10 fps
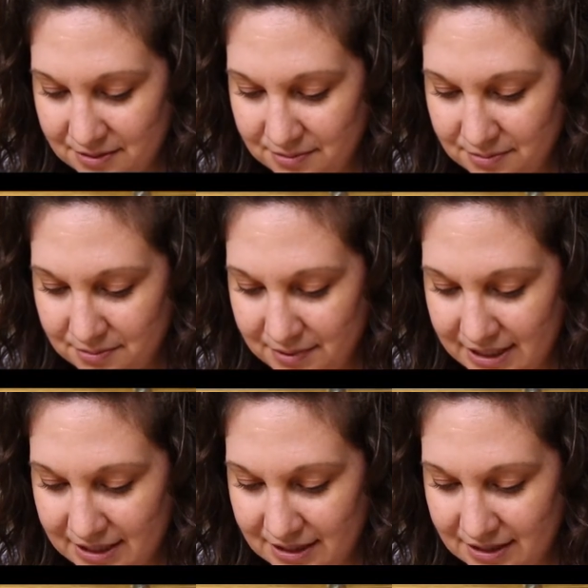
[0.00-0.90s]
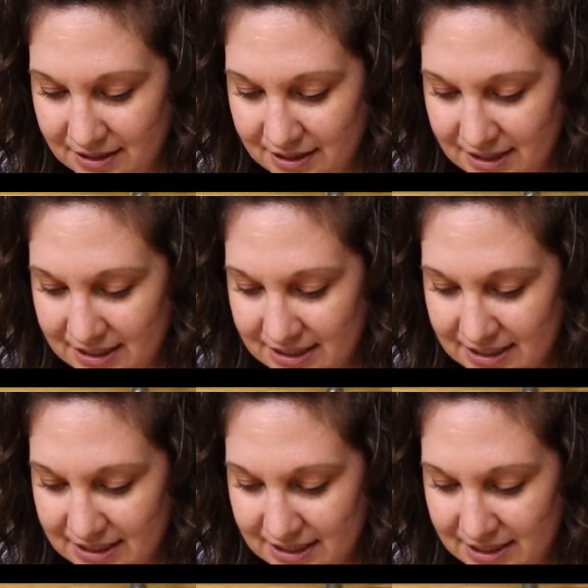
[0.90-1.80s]
of where I
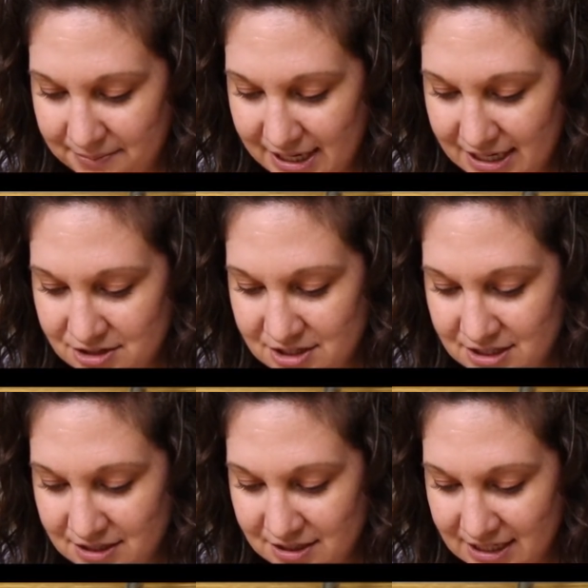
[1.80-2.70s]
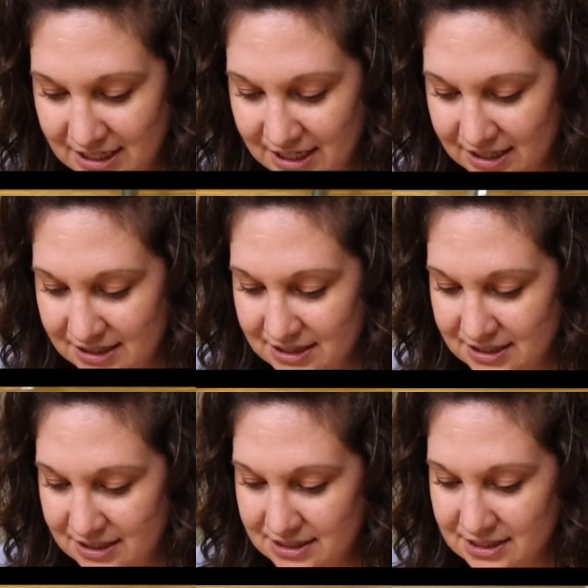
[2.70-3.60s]
need it, and I'm actually gonna cut
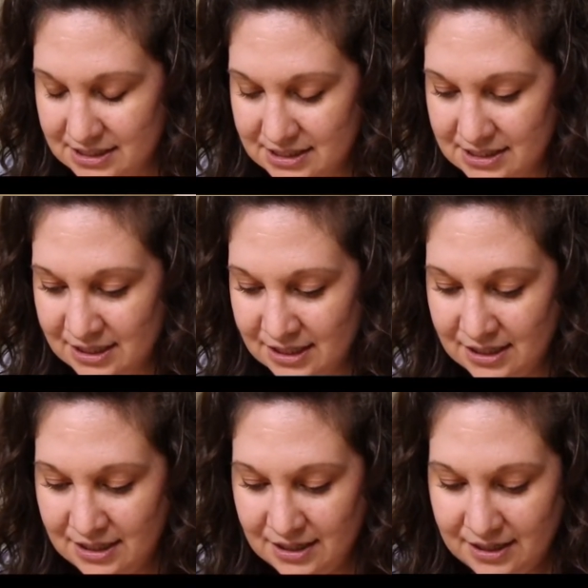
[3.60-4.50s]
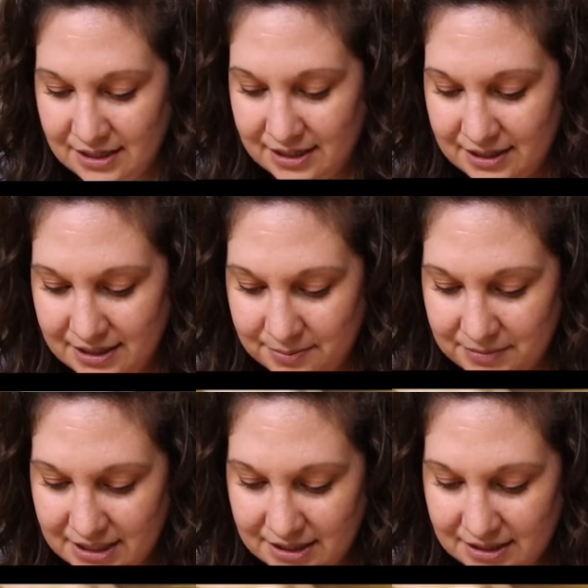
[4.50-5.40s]
this,
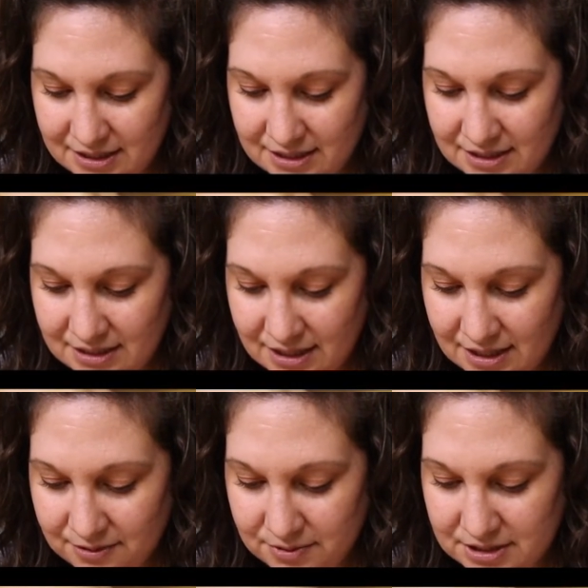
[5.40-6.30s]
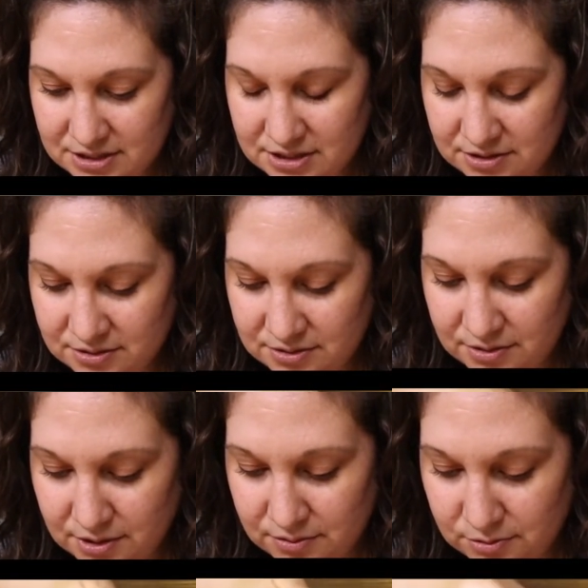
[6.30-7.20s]
and then I want
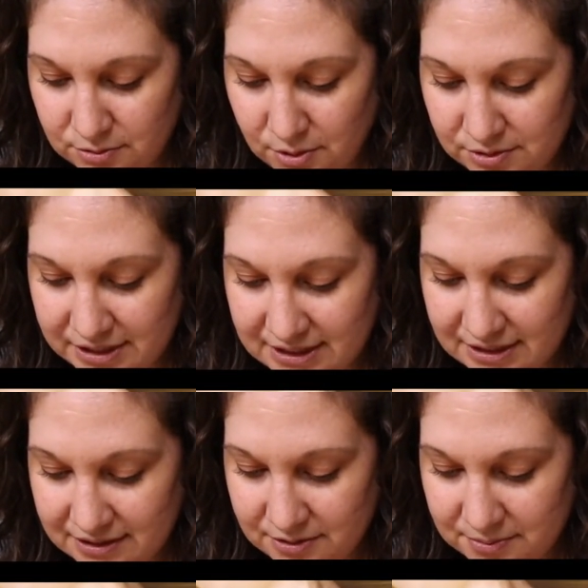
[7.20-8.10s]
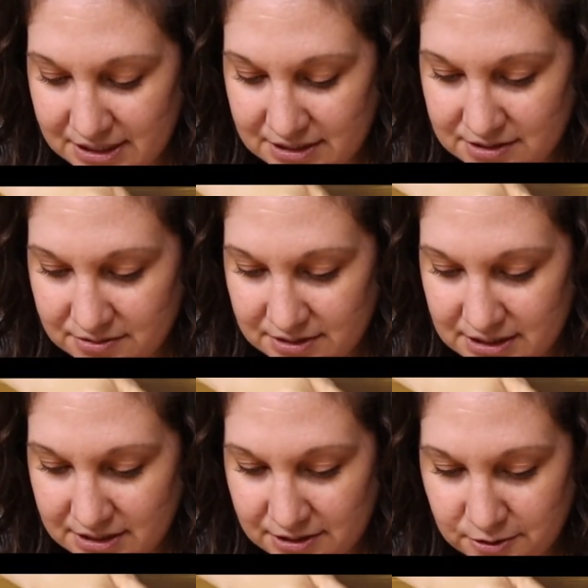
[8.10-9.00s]
to roll it a little bit so it's
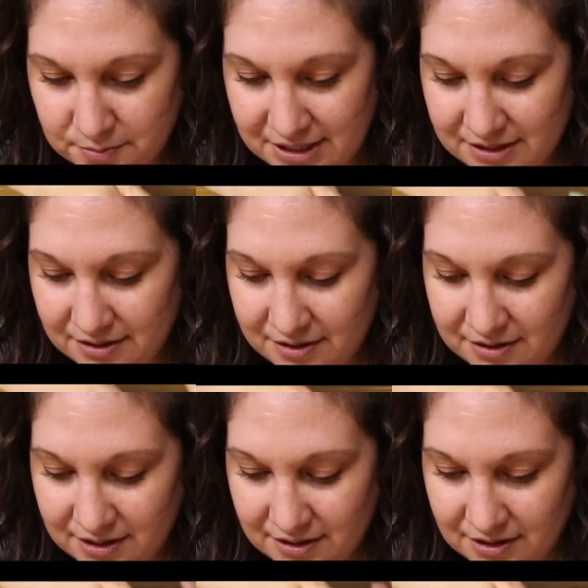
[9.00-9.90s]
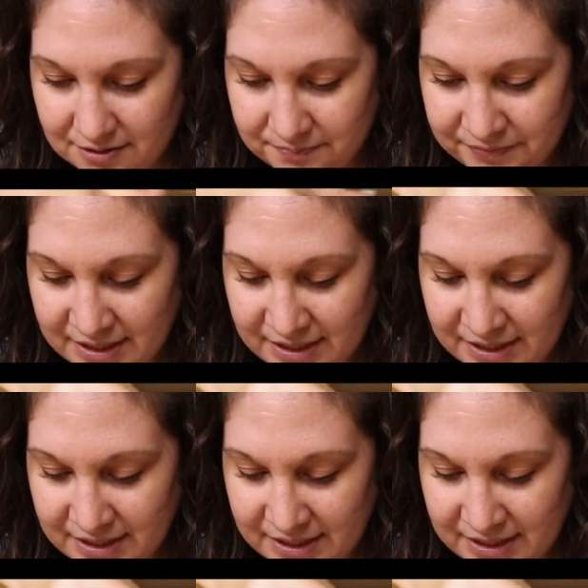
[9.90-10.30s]
a little bit thinner.